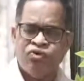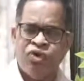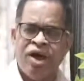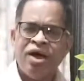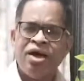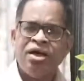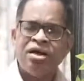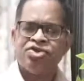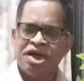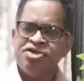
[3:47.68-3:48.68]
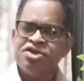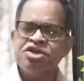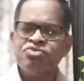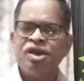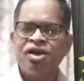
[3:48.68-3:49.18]
where
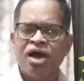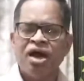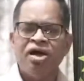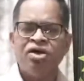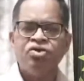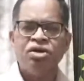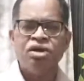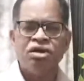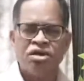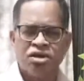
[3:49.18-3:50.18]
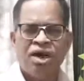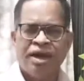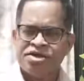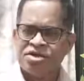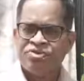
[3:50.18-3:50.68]
sensors were tied to the
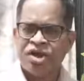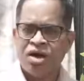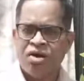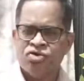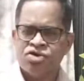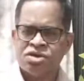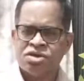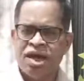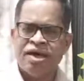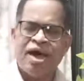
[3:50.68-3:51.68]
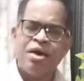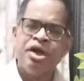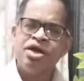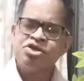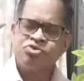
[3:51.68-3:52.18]
legs of the cows and
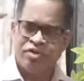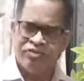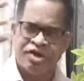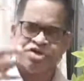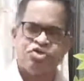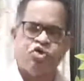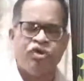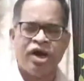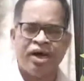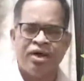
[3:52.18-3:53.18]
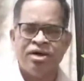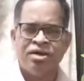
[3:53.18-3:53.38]
cameras were fixed overhead.